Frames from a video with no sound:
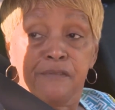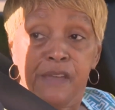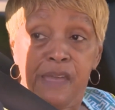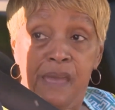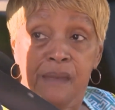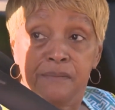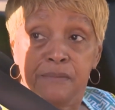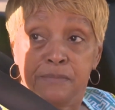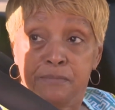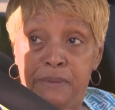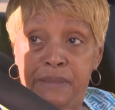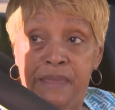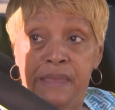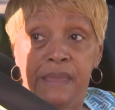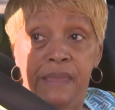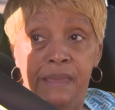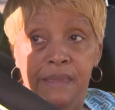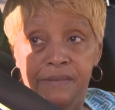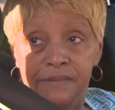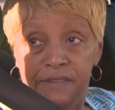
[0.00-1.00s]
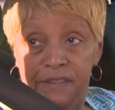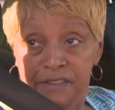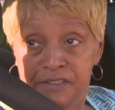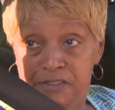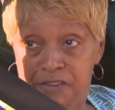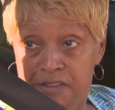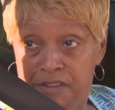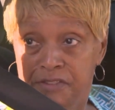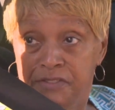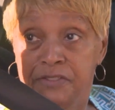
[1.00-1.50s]
rather have it be
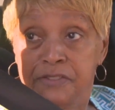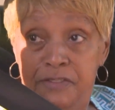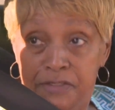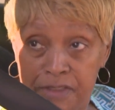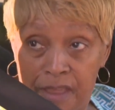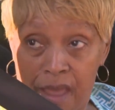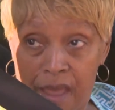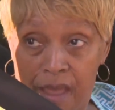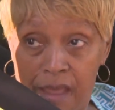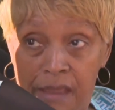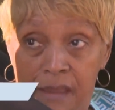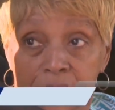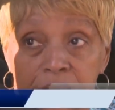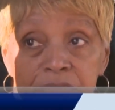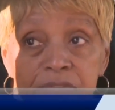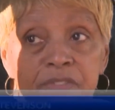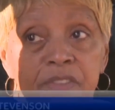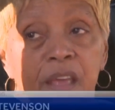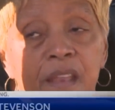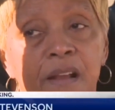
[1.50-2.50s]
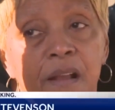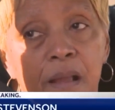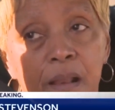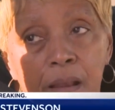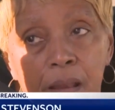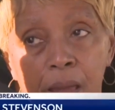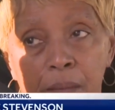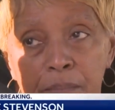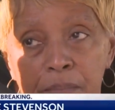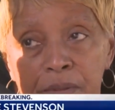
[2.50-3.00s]
Indigenous Day instead of
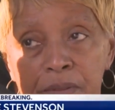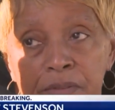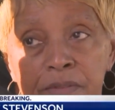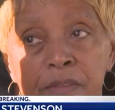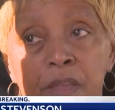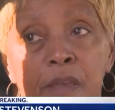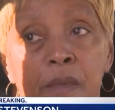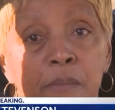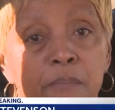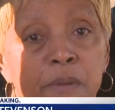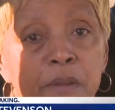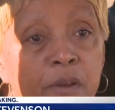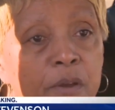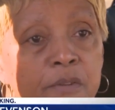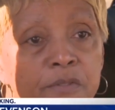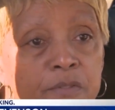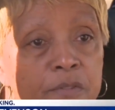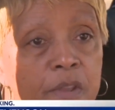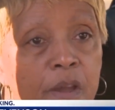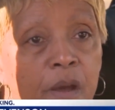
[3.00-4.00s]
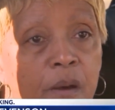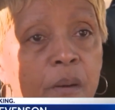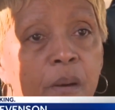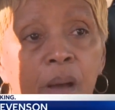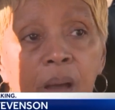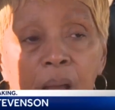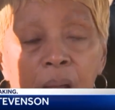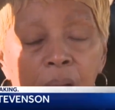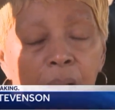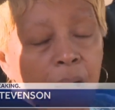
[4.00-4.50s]
Columbus because, you know,
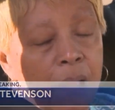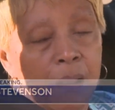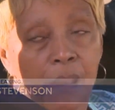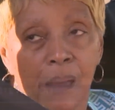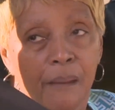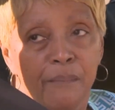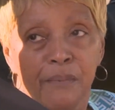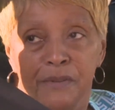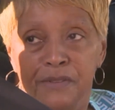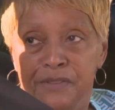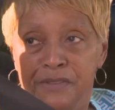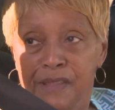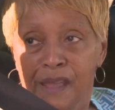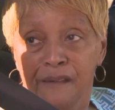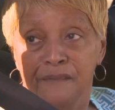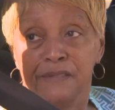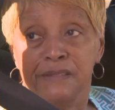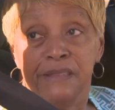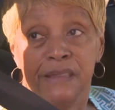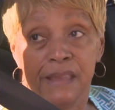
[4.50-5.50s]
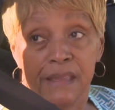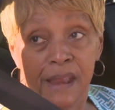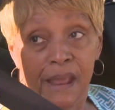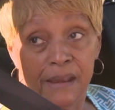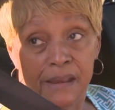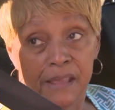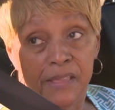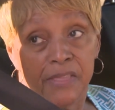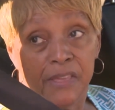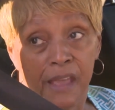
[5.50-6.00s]
Columbus never did
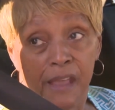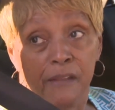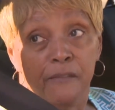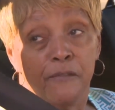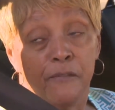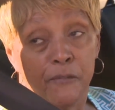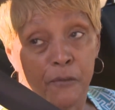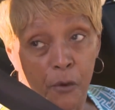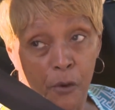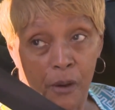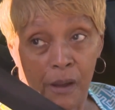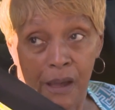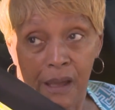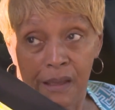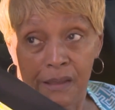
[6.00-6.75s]
anything for